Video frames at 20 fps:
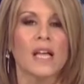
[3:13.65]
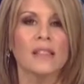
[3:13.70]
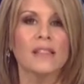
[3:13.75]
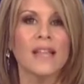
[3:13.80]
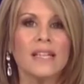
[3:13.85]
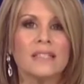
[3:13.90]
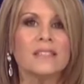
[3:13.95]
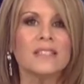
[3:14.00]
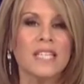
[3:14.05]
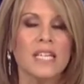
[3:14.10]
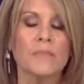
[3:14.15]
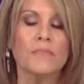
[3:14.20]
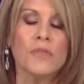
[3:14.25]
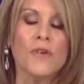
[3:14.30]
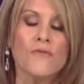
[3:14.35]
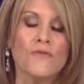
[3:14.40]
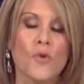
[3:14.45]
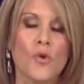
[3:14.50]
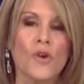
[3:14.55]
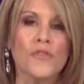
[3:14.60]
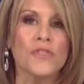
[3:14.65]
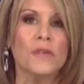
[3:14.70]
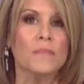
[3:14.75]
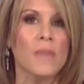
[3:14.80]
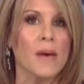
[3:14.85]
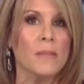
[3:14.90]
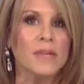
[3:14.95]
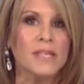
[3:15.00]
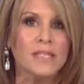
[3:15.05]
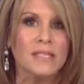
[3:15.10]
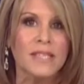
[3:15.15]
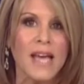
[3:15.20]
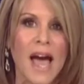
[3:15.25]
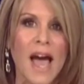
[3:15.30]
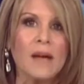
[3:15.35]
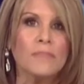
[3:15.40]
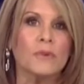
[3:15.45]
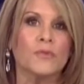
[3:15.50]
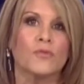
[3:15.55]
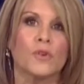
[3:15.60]
Let's keep the Fourth Amendment
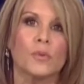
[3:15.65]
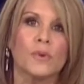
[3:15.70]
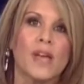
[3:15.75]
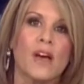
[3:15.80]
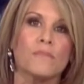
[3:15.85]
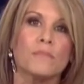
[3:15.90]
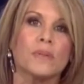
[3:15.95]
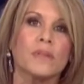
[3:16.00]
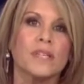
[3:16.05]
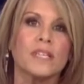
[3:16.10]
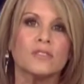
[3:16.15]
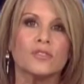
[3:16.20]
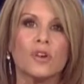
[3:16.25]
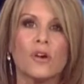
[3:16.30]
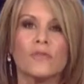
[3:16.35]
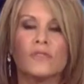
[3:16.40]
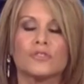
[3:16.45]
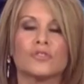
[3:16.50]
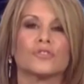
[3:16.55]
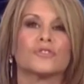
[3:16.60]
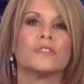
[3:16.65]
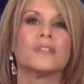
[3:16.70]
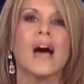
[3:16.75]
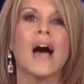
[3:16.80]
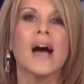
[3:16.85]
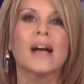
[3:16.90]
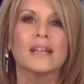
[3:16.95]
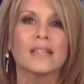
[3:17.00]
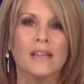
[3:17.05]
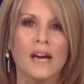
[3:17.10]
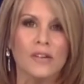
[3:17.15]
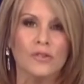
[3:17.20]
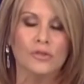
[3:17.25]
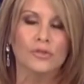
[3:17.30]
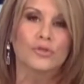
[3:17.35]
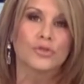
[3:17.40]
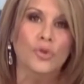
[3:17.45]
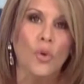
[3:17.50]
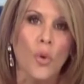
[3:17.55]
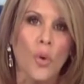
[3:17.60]
intact before we have police officers knocking on our
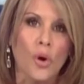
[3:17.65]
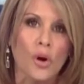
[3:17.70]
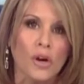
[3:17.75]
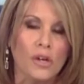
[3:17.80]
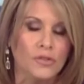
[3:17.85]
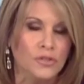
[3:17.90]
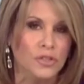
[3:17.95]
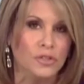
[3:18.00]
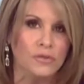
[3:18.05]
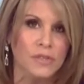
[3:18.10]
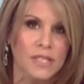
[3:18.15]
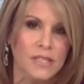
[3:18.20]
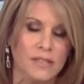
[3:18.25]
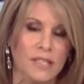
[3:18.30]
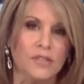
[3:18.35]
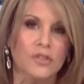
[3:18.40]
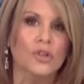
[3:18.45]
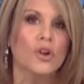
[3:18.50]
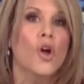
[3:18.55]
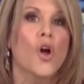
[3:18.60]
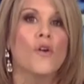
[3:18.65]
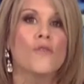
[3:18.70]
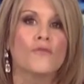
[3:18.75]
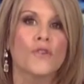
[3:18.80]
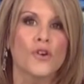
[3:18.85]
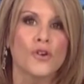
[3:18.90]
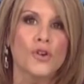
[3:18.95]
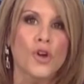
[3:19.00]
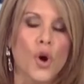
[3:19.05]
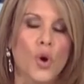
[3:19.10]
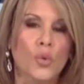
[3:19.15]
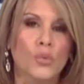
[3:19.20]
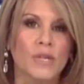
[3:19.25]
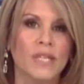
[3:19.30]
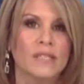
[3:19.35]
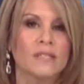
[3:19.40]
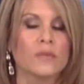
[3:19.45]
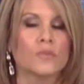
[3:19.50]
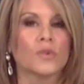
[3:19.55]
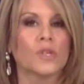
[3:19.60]
door during dinner for no
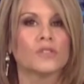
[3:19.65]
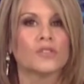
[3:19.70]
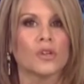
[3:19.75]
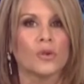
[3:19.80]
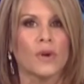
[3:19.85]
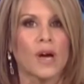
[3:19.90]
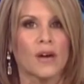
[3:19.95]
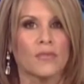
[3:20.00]
reason whatsoever.